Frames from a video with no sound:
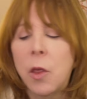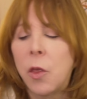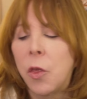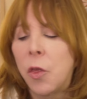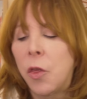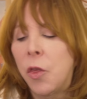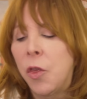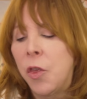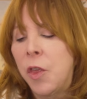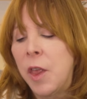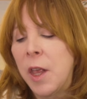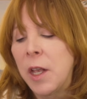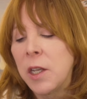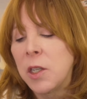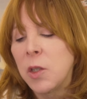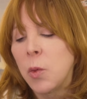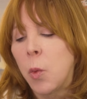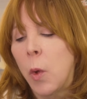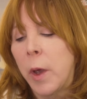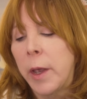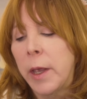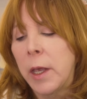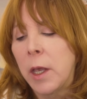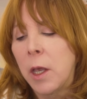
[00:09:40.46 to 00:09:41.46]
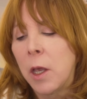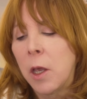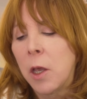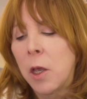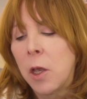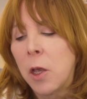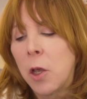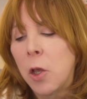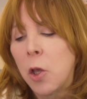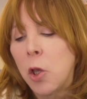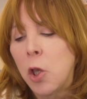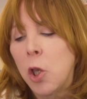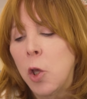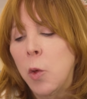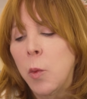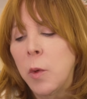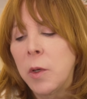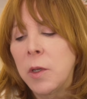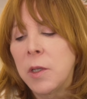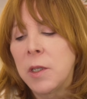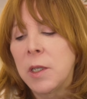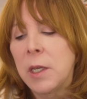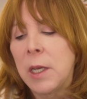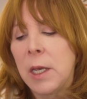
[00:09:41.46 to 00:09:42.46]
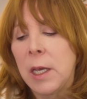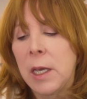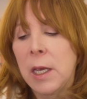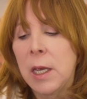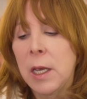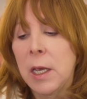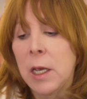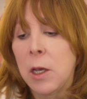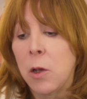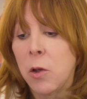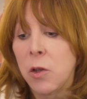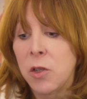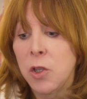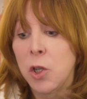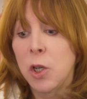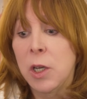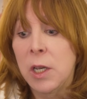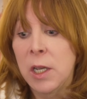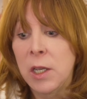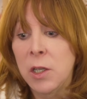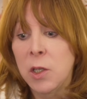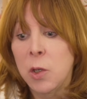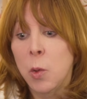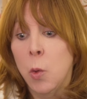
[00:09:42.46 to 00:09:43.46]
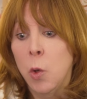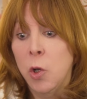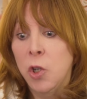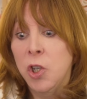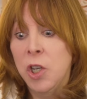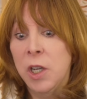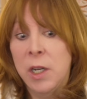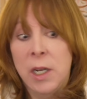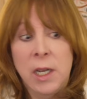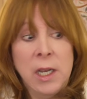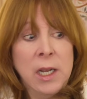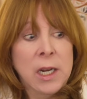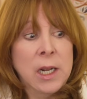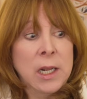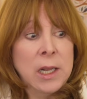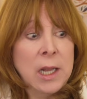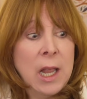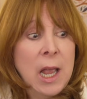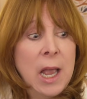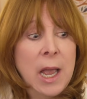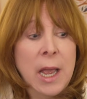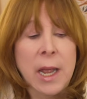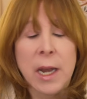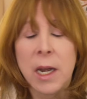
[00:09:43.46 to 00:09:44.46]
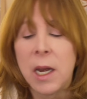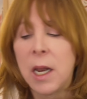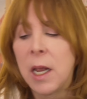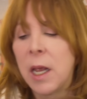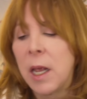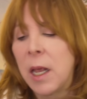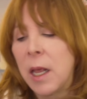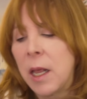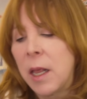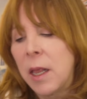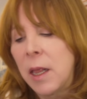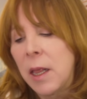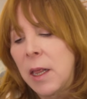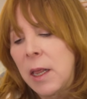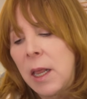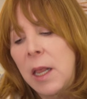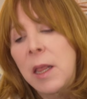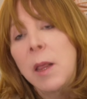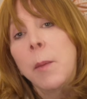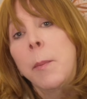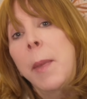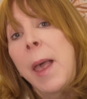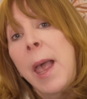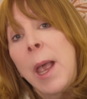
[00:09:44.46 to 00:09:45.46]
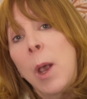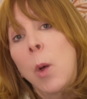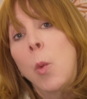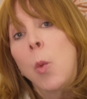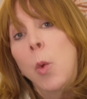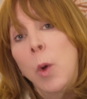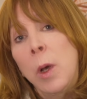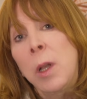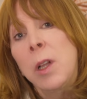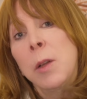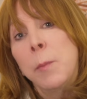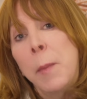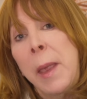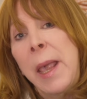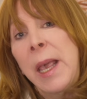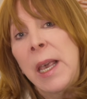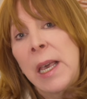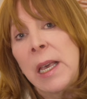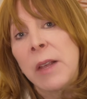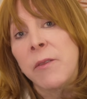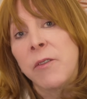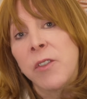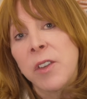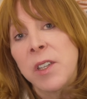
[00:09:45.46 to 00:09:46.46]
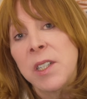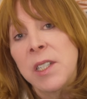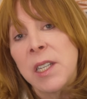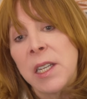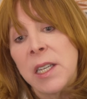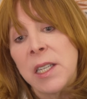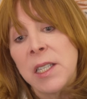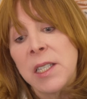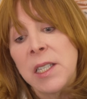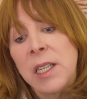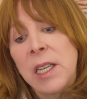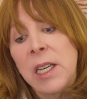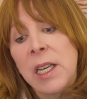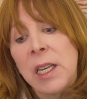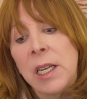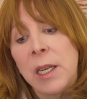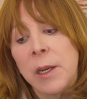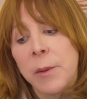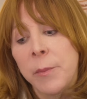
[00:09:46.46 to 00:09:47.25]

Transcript: this way, you will see, because you can squish it in a lot, that the bag will make it for 16.